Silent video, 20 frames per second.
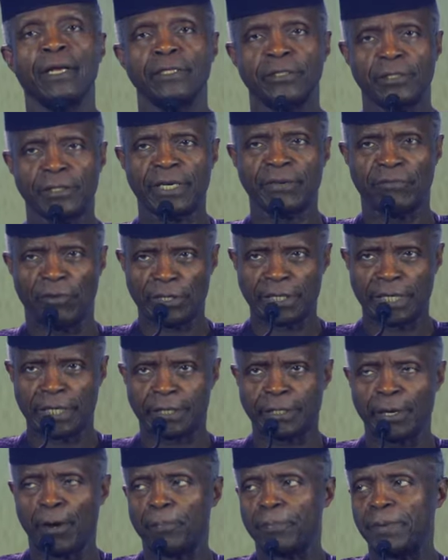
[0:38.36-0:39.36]
She'd give us a
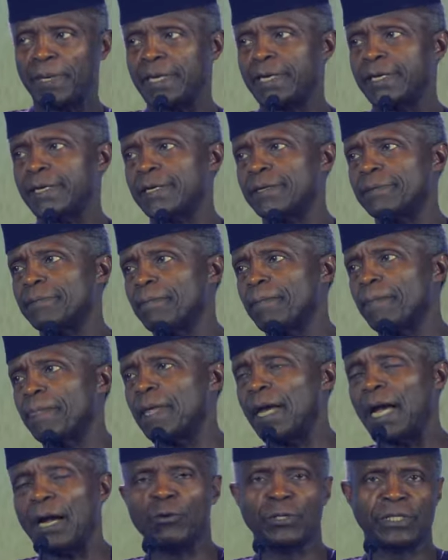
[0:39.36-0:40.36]
topic.
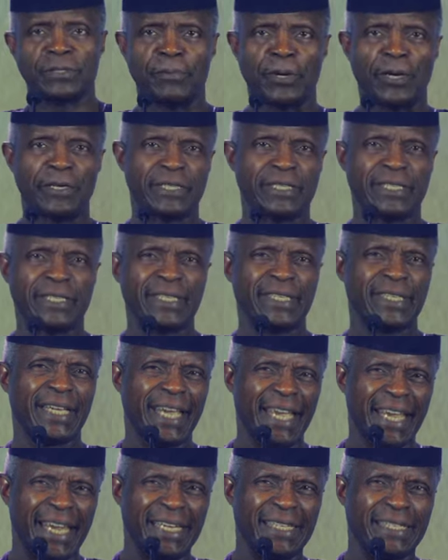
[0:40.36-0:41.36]
I was about
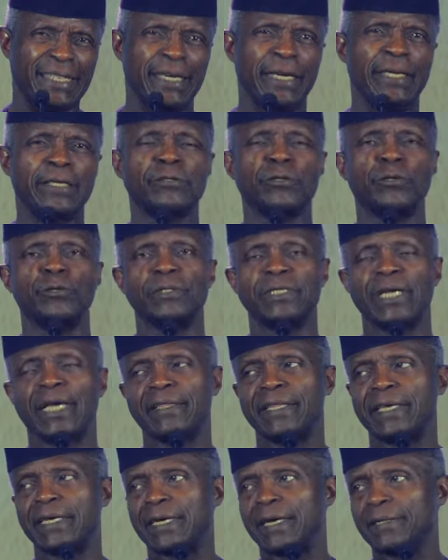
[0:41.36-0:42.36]
8 years old,
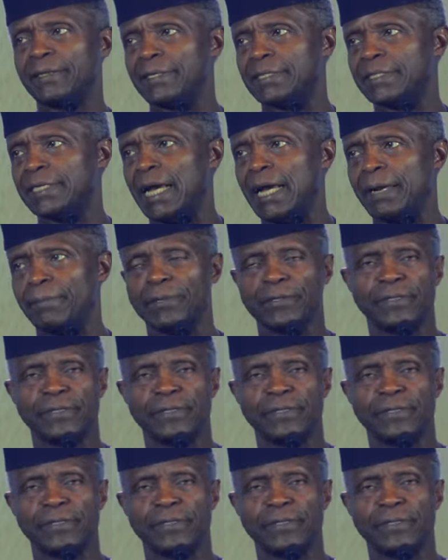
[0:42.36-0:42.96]
I think, at the time.